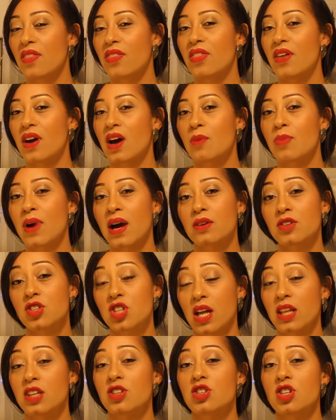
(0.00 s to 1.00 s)
about
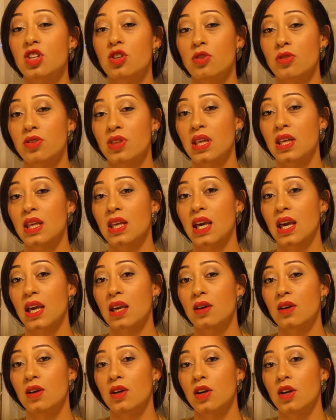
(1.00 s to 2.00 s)
challenging your
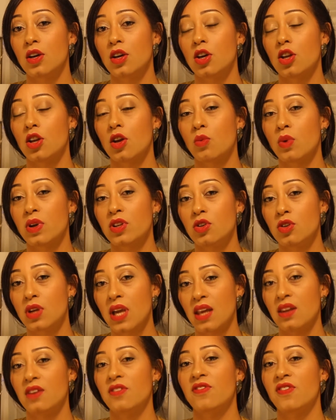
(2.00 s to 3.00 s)
thinking. You know, when you
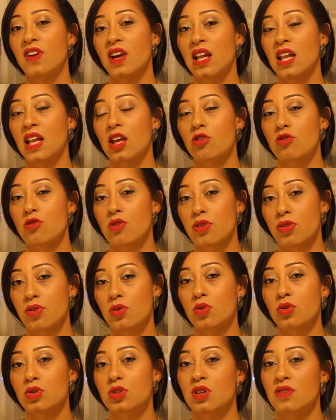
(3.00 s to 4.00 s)
get a feeling or a
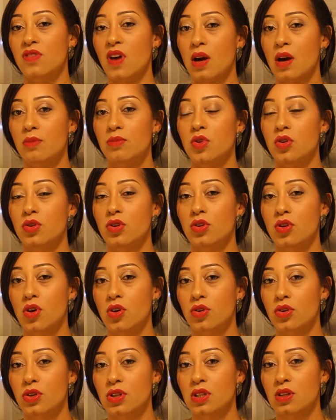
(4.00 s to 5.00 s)
thought of I'm
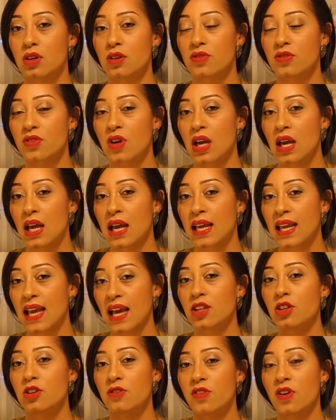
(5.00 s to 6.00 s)
not good enough,
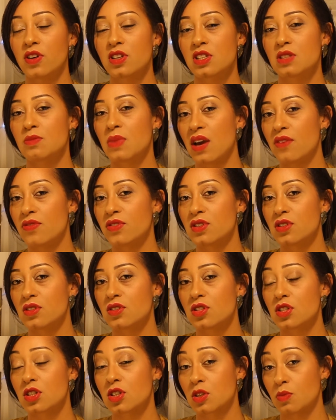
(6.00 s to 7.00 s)
can you find some
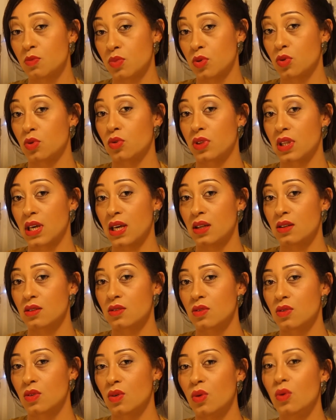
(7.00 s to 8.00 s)
evidence to support that?
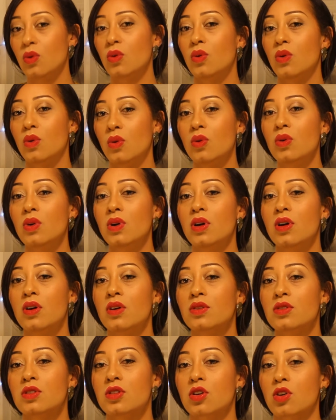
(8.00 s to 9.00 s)
Or,
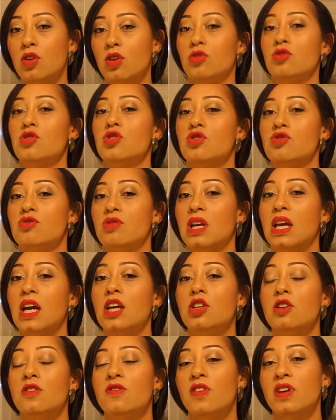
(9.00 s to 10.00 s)
to the contrary,
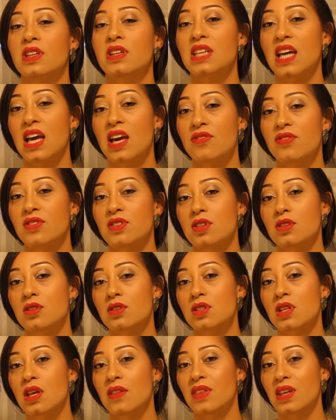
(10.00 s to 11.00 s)
can you find
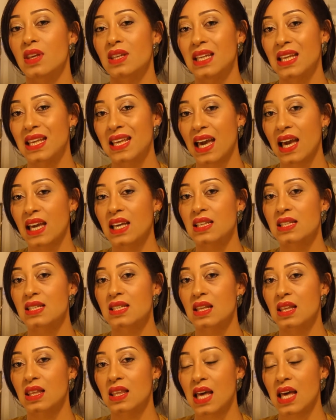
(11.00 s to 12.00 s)
evidence that
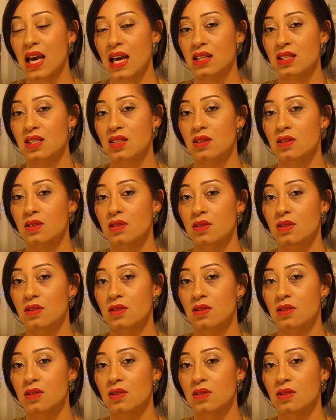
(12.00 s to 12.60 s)
negates that